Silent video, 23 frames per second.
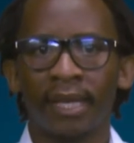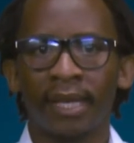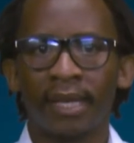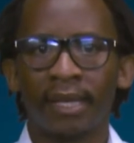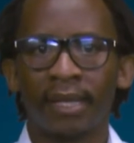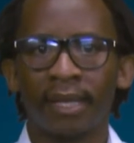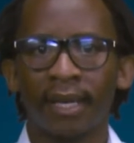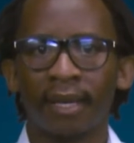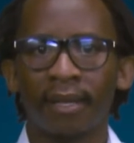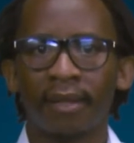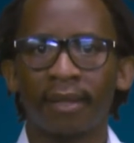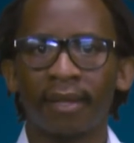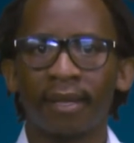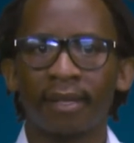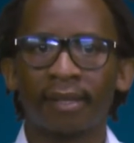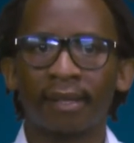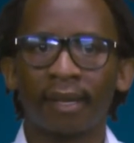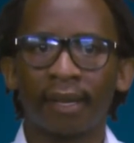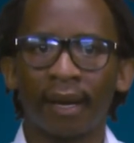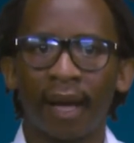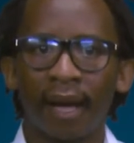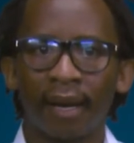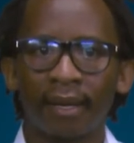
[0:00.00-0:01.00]
Death is an
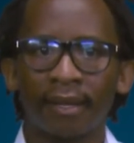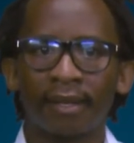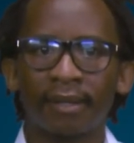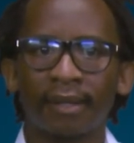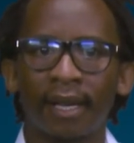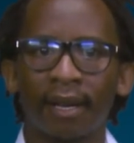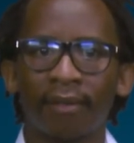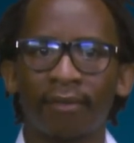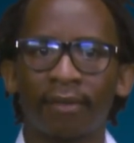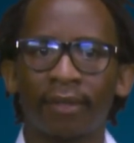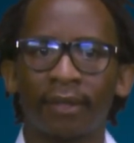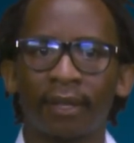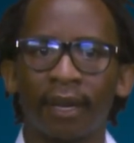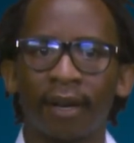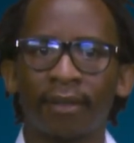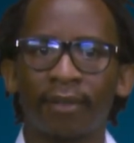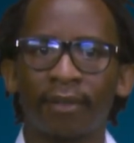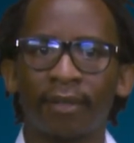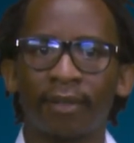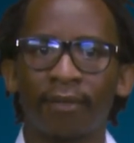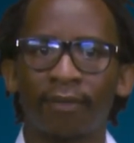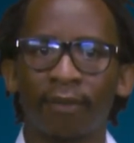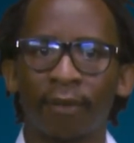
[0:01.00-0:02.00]
undiscovered
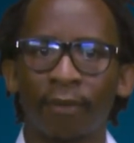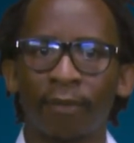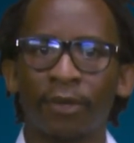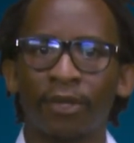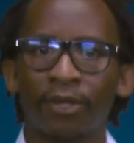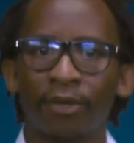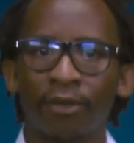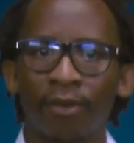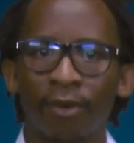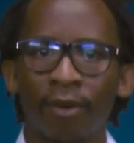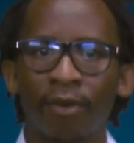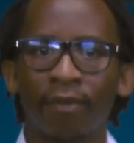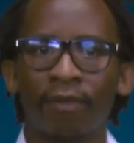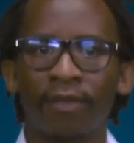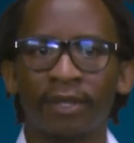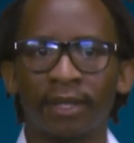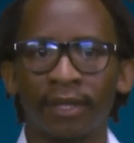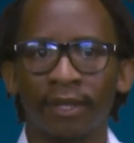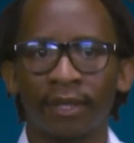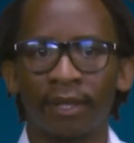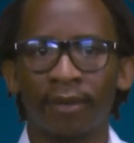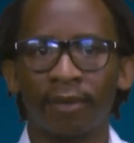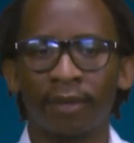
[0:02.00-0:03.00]
country from which no
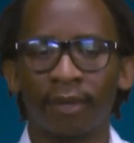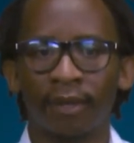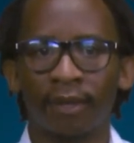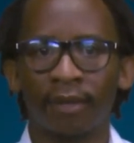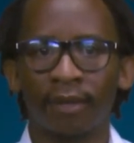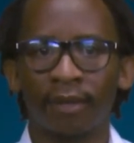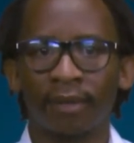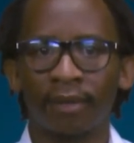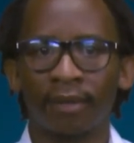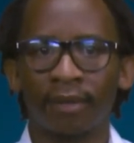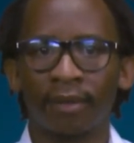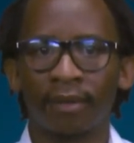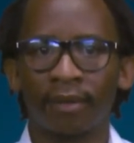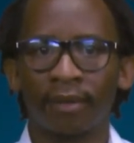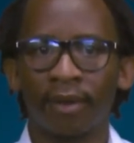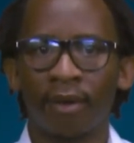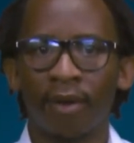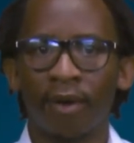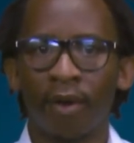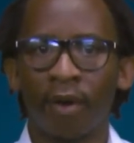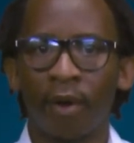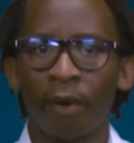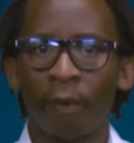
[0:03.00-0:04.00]
visitor returns.
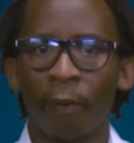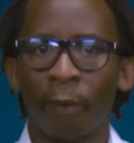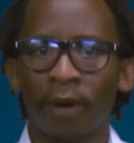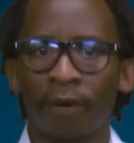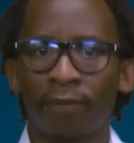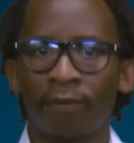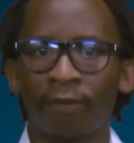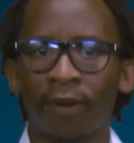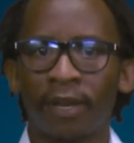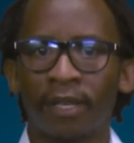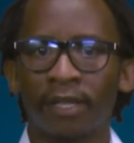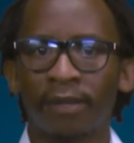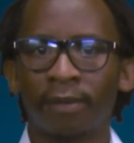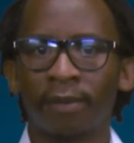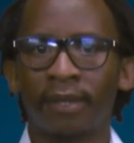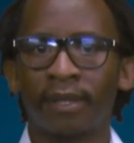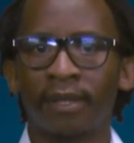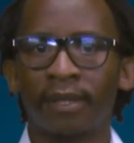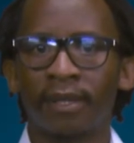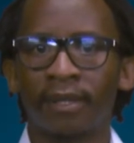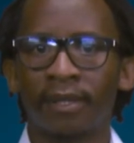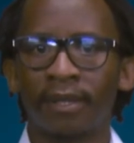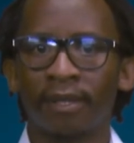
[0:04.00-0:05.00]
When faced with the
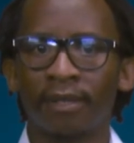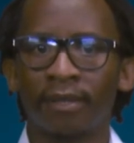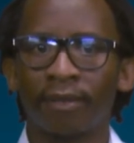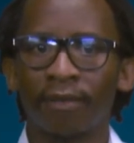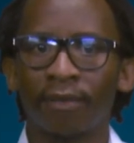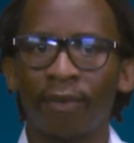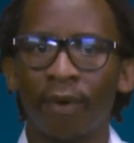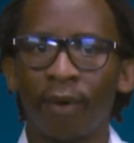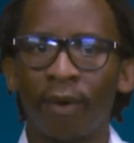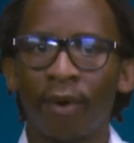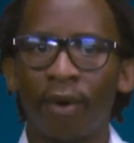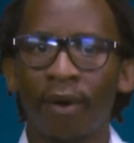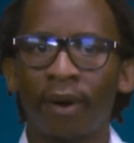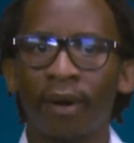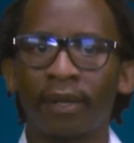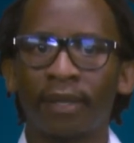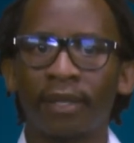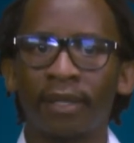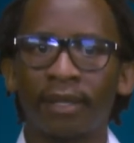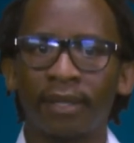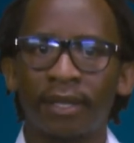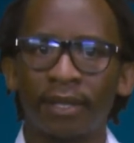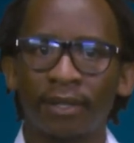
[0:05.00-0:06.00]
decision of organ
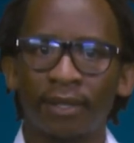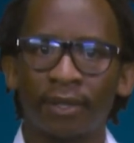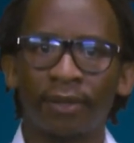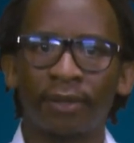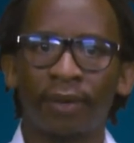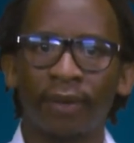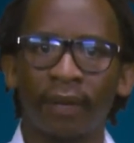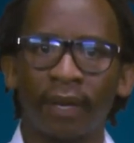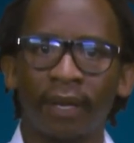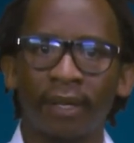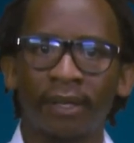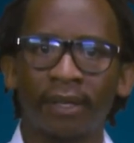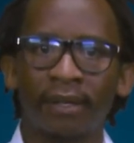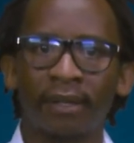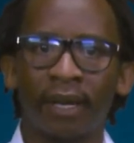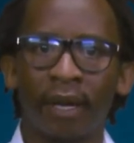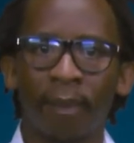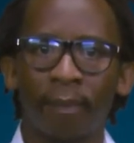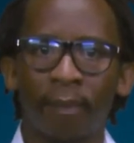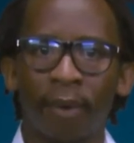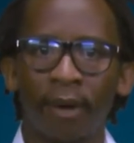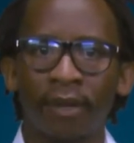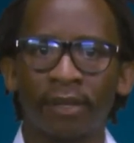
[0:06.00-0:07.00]
and tissue donation, a
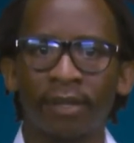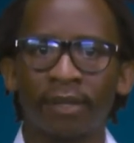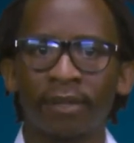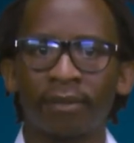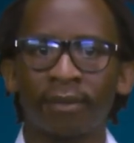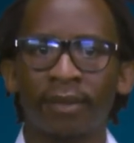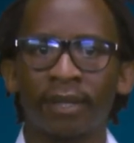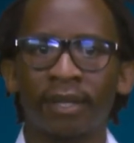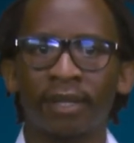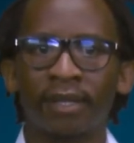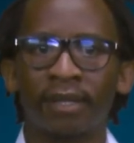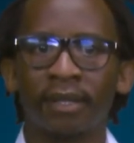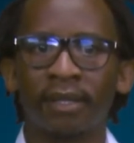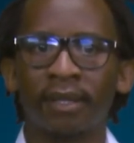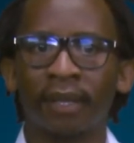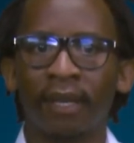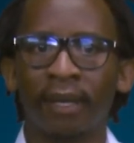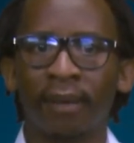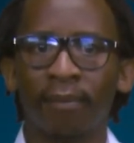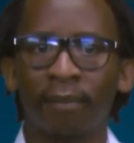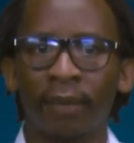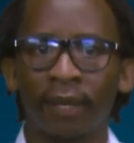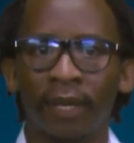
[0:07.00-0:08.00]
person's religion
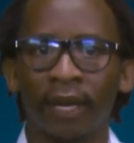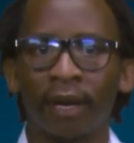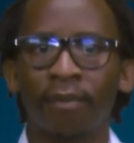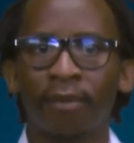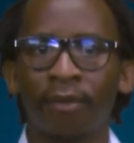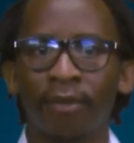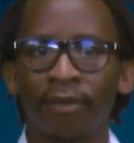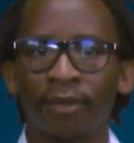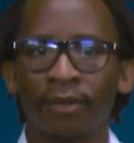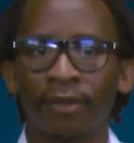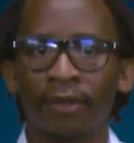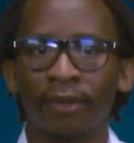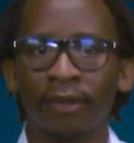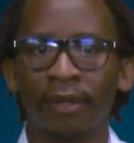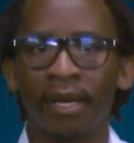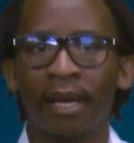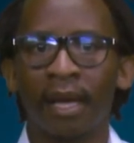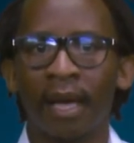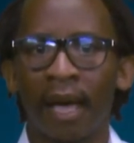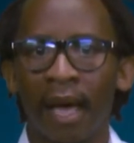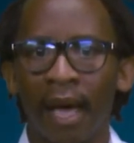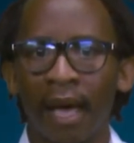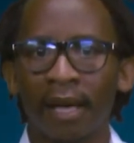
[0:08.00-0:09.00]
can become crucial,
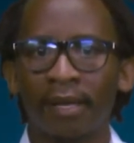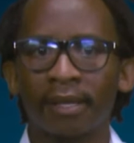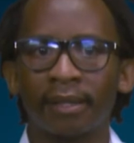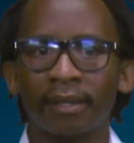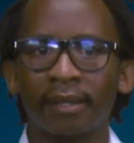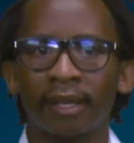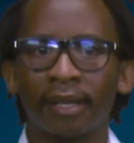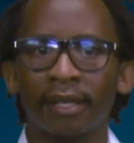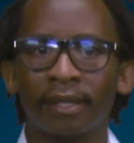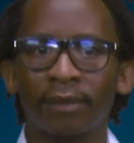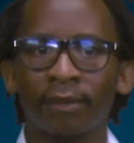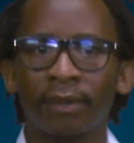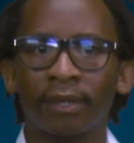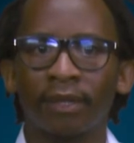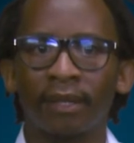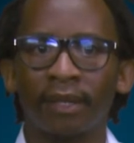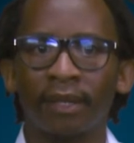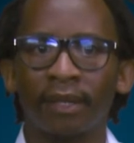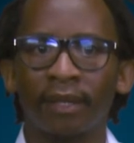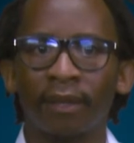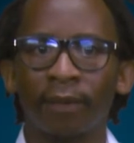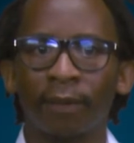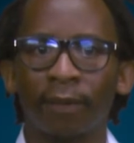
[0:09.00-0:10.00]
as it does when
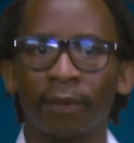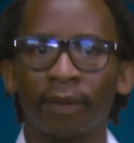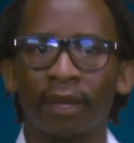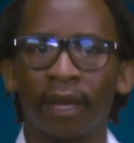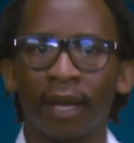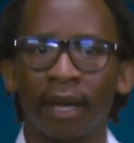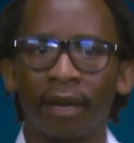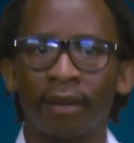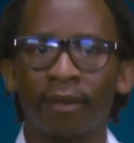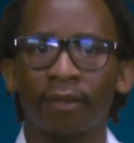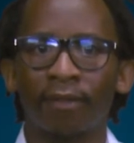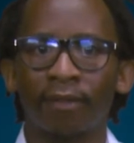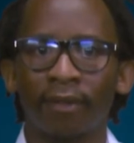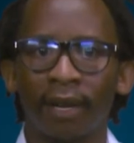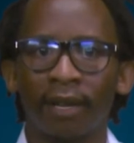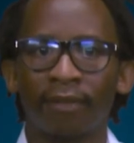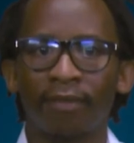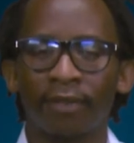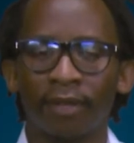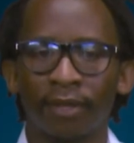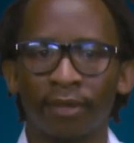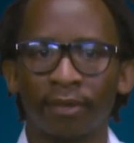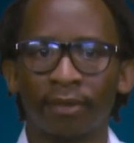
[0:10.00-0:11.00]
dealing with end-of-life
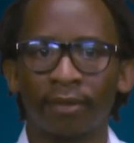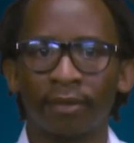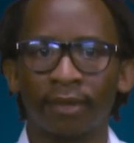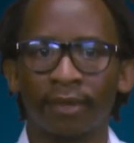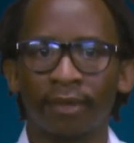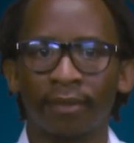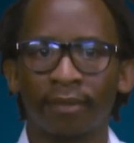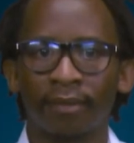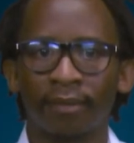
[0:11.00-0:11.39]
issues.